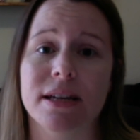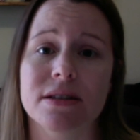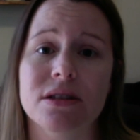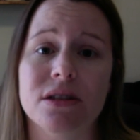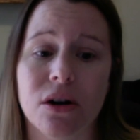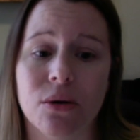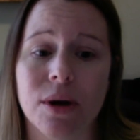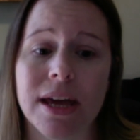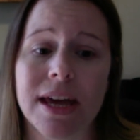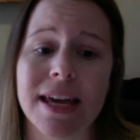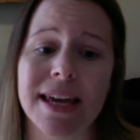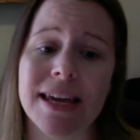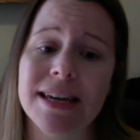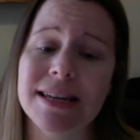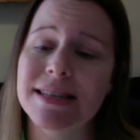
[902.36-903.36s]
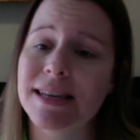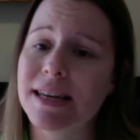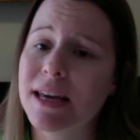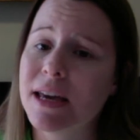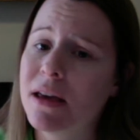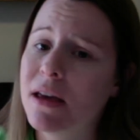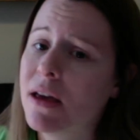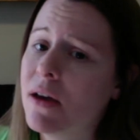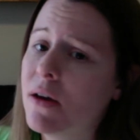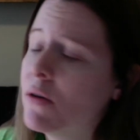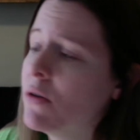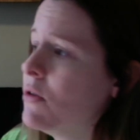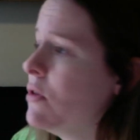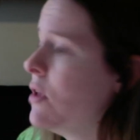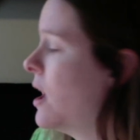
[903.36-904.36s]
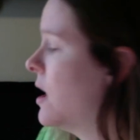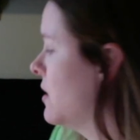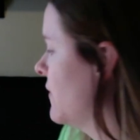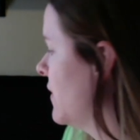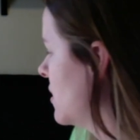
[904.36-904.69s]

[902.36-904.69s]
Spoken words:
So easy, not even a